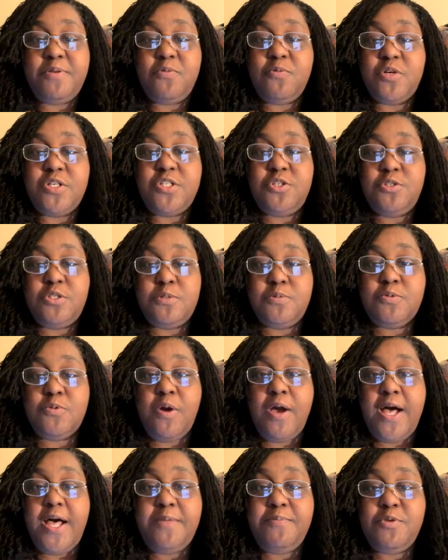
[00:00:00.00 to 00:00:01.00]
And once you
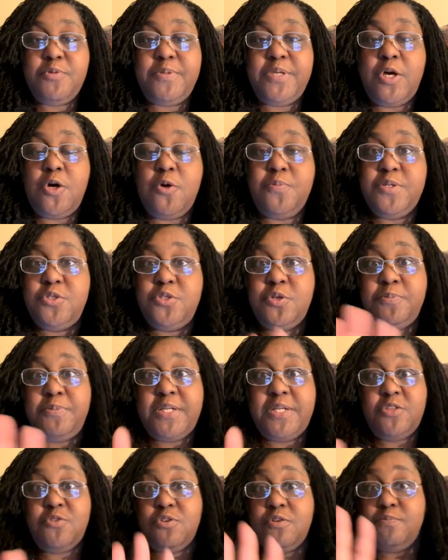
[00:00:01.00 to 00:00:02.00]
subscribe, you'll be open to a
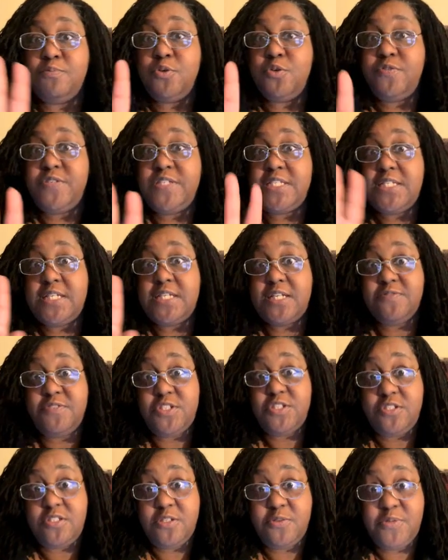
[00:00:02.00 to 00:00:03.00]
plethora of movies and
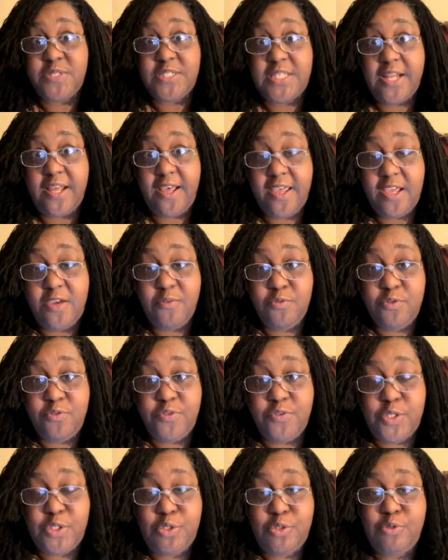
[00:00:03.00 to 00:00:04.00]
television series that I have
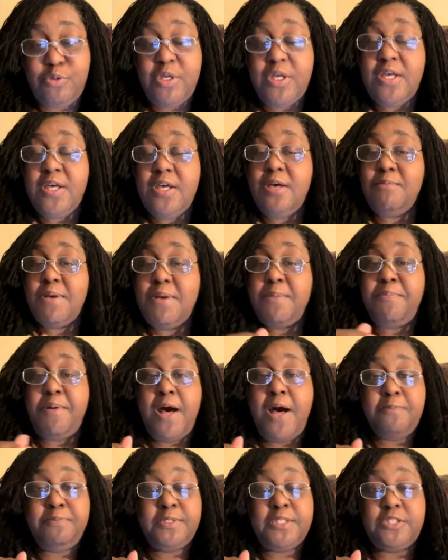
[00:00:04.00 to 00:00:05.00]
reviewed, my
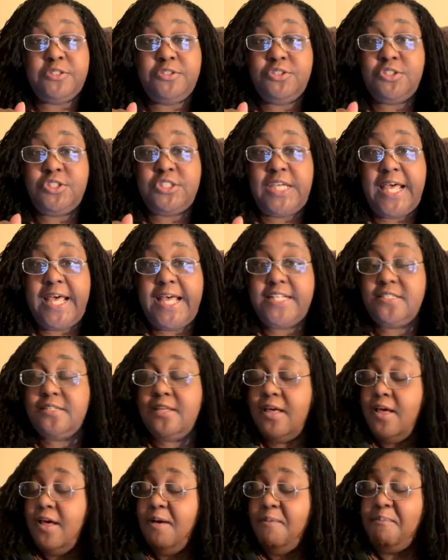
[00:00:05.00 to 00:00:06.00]
pop culture chats,
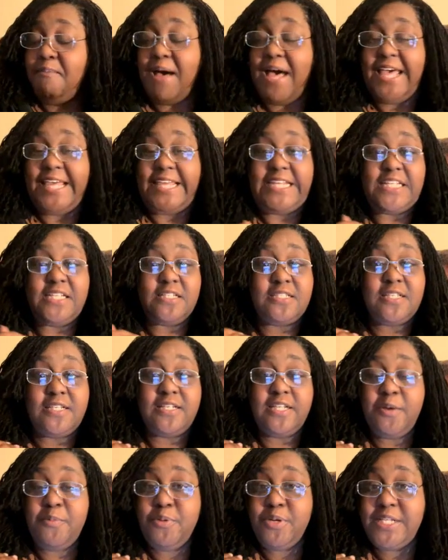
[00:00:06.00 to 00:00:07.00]
my
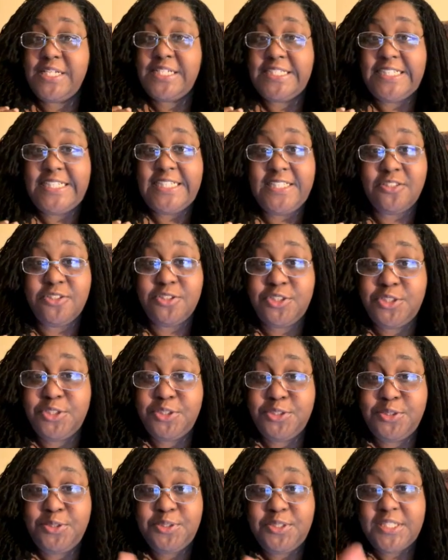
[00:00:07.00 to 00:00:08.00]
celebrity legal
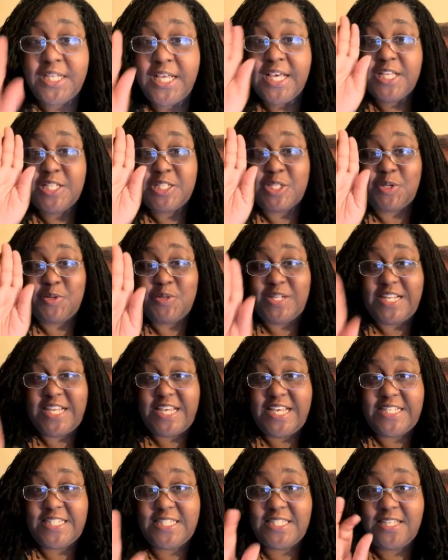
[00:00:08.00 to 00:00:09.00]
news. So
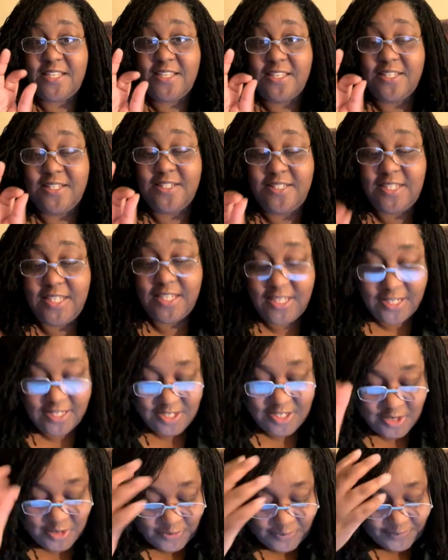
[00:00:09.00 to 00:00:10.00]
let's
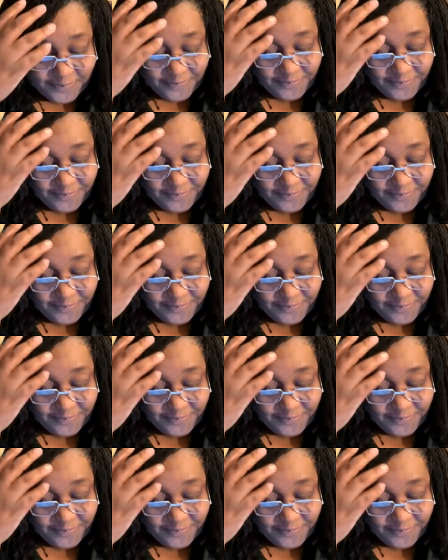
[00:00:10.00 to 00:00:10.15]
continue.